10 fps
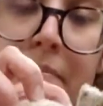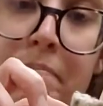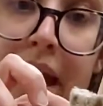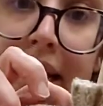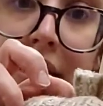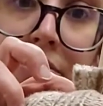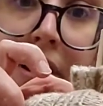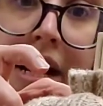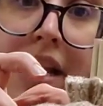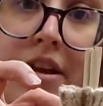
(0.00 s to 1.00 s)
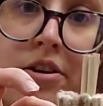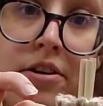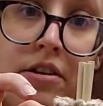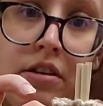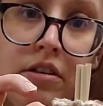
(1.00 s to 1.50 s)
base right
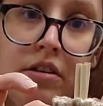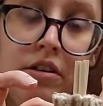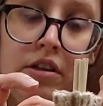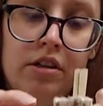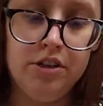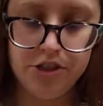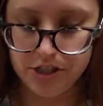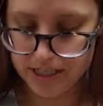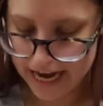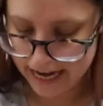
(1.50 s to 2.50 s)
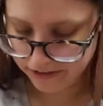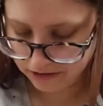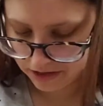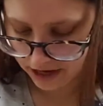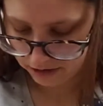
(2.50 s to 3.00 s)
here. Just tie a little
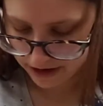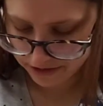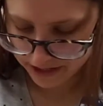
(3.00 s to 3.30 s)
knot around